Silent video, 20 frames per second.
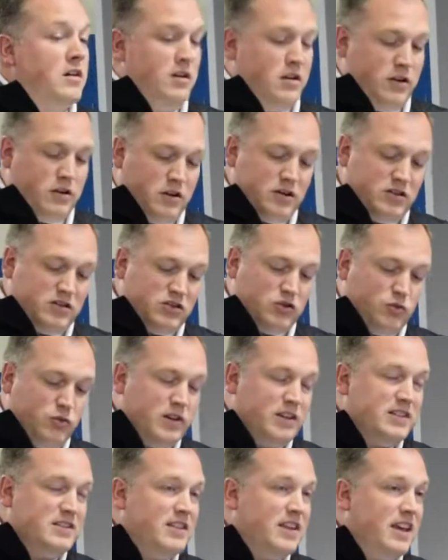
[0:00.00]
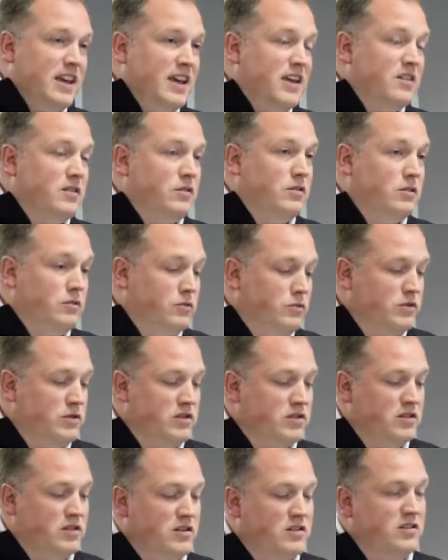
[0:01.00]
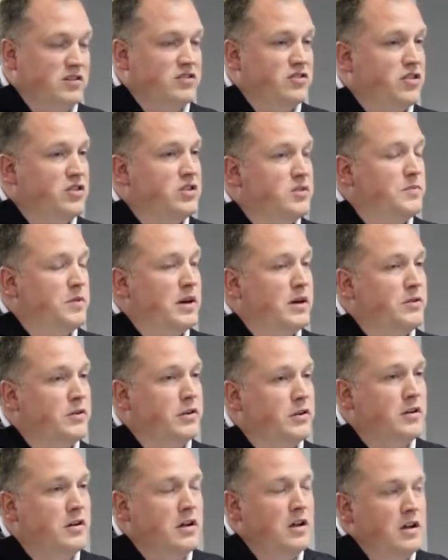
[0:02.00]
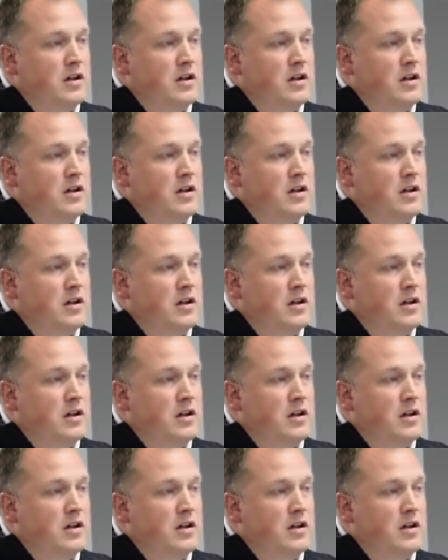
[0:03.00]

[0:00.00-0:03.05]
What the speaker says: you're going to squeeze the handle, which is going to discharge powder,